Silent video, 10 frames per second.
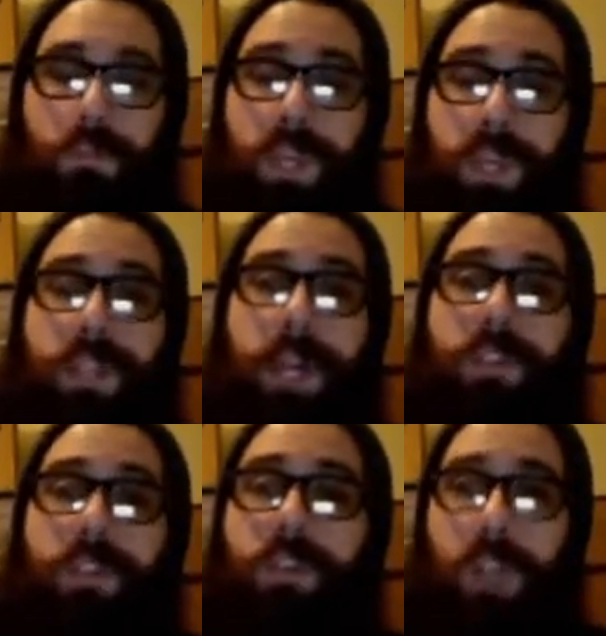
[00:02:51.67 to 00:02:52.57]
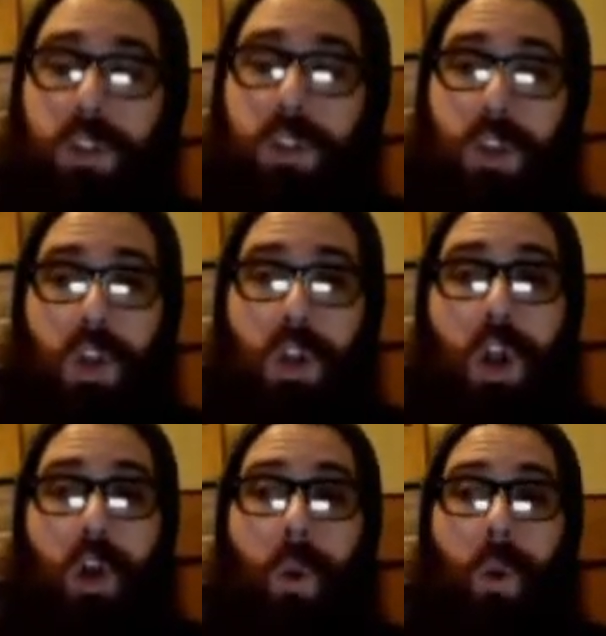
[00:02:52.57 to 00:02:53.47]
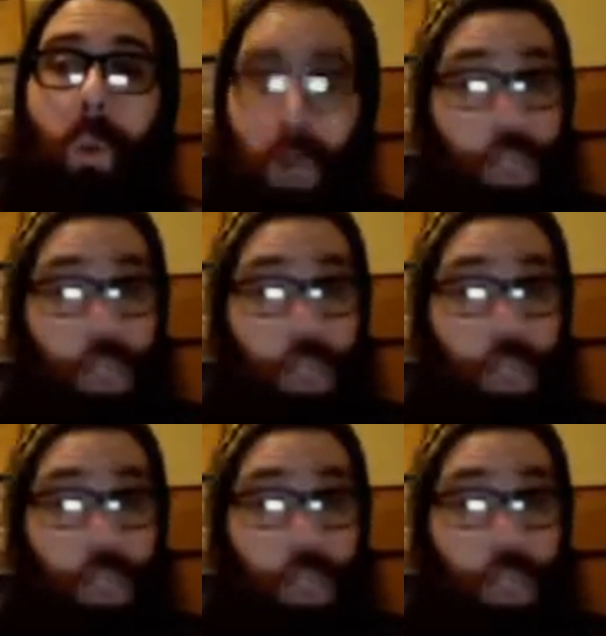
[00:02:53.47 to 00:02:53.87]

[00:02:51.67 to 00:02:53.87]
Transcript: be attentive and to know what